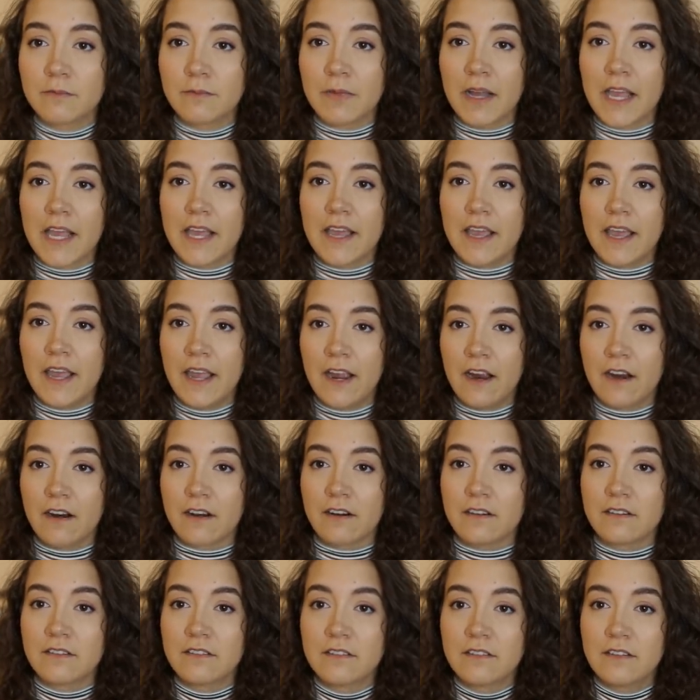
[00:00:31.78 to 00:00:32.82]
my
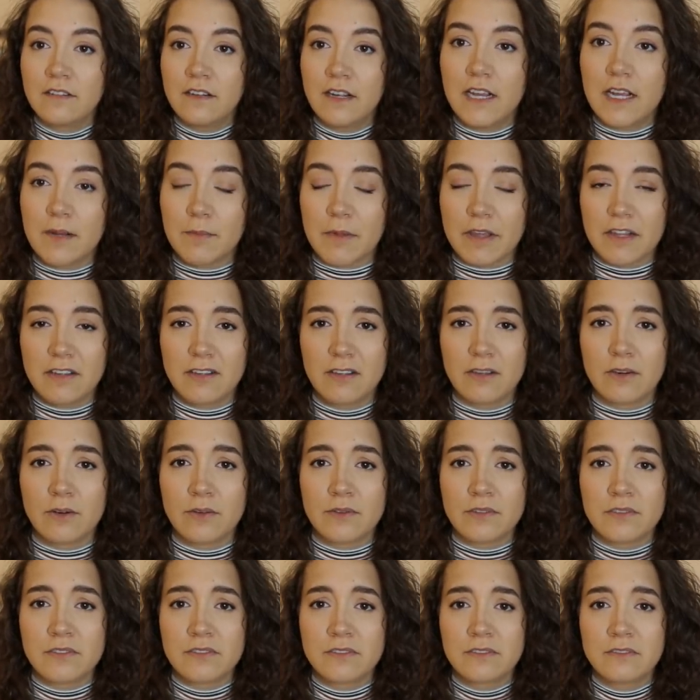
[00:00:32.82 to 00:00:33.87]
hair and my
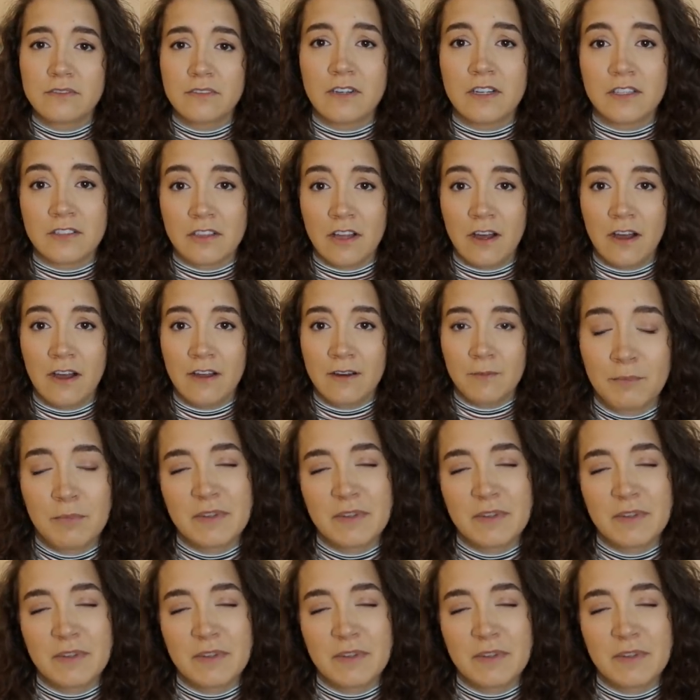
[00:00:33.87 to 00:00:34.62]
clothes a lot,